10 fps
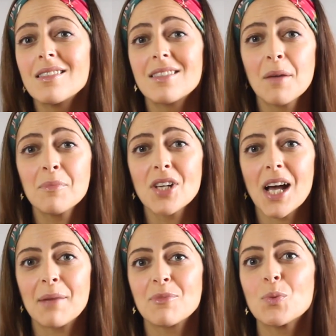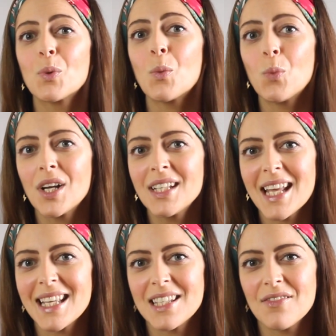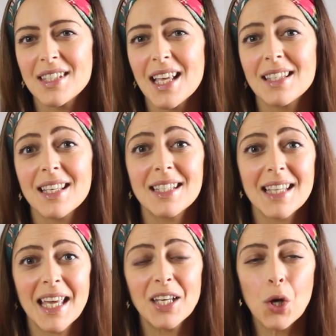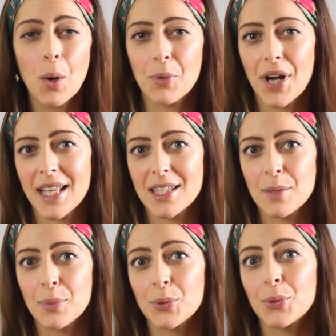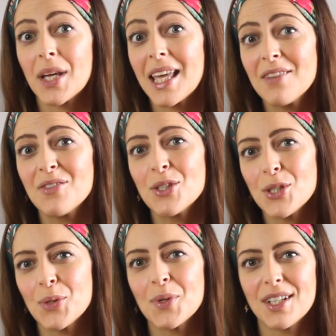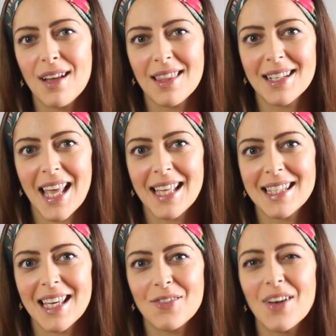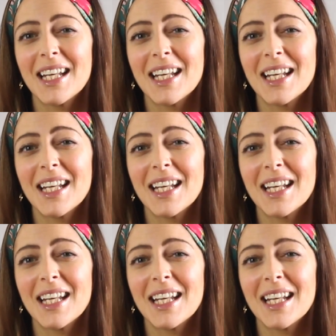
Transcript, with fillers: Sometimes what one native says is incomprehensible even to another native,